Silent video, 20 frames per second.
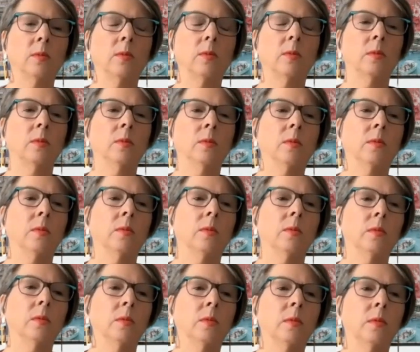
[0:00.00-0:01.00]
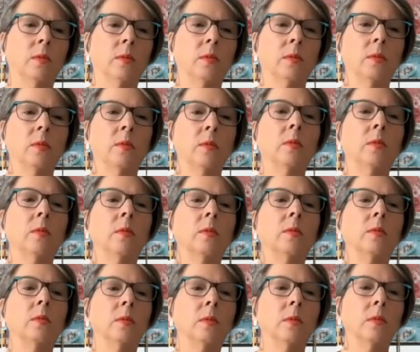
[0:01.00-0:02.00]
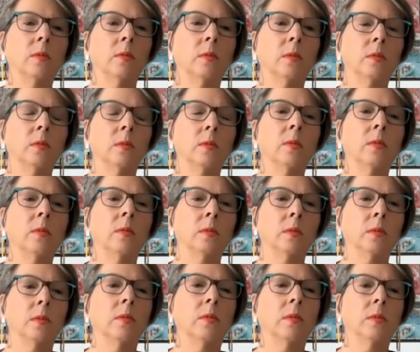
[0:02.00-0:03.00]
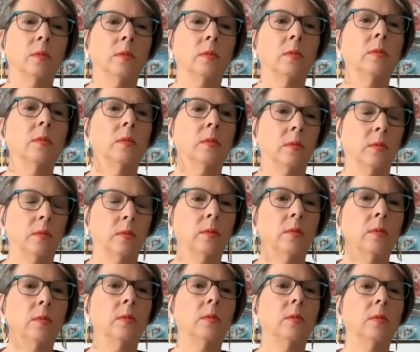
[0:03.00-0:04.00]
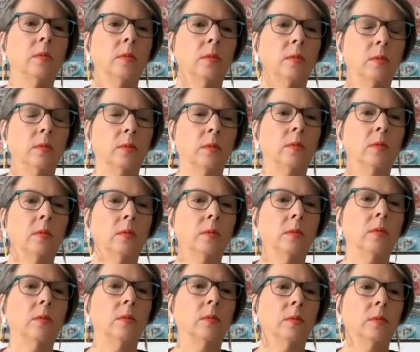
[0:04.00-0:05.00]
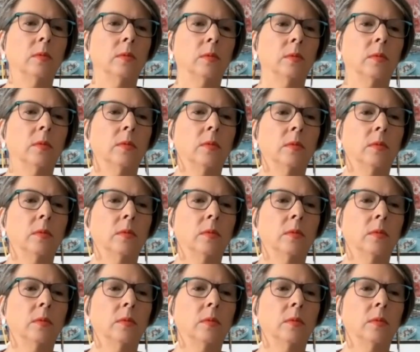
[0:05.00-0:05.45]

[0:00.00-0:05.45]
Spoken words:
(silent)